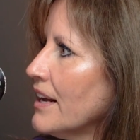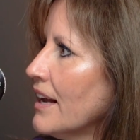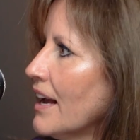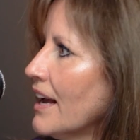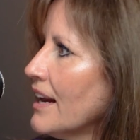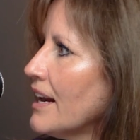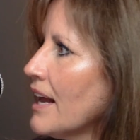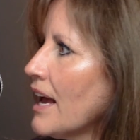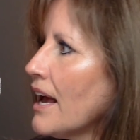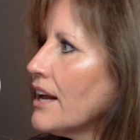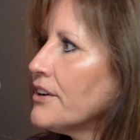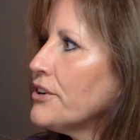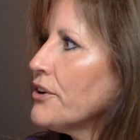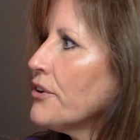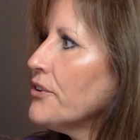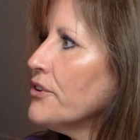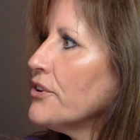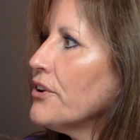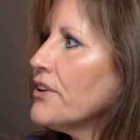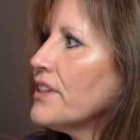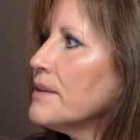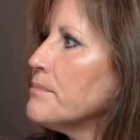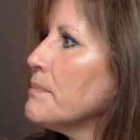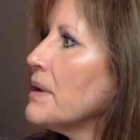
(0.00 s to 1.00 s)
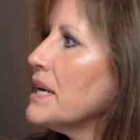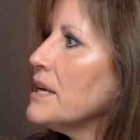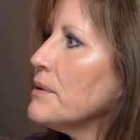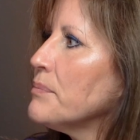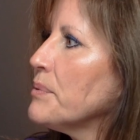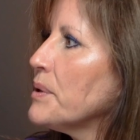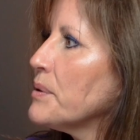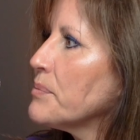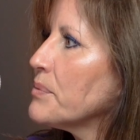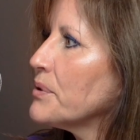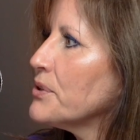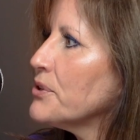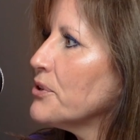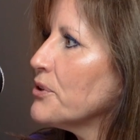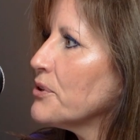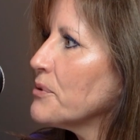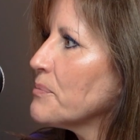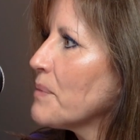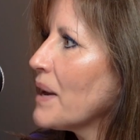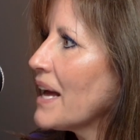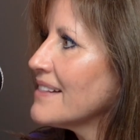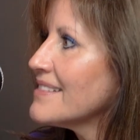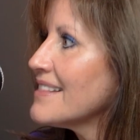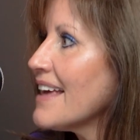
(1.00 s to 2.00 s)
And I don't know that many people knew
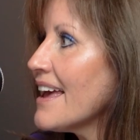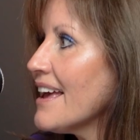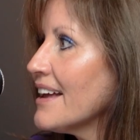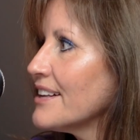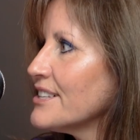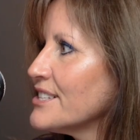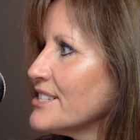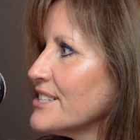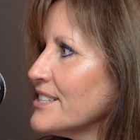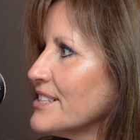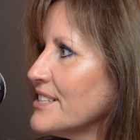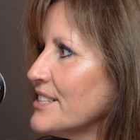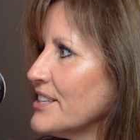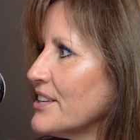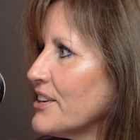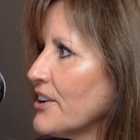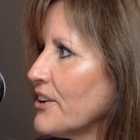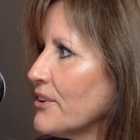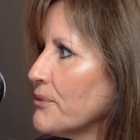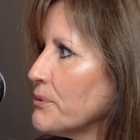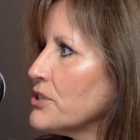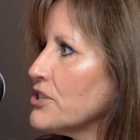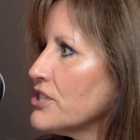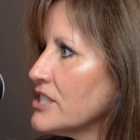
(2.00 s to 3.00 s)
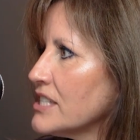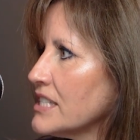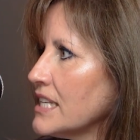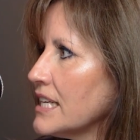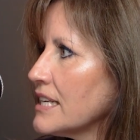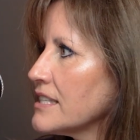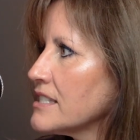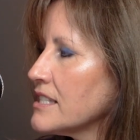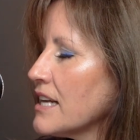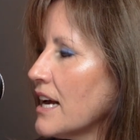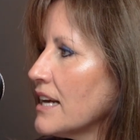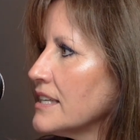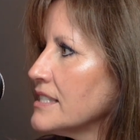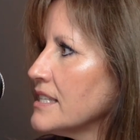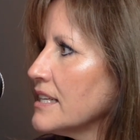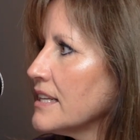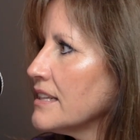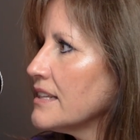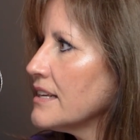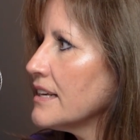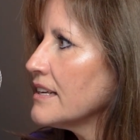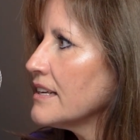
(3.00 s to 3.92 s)
about that, which is an exciting thing.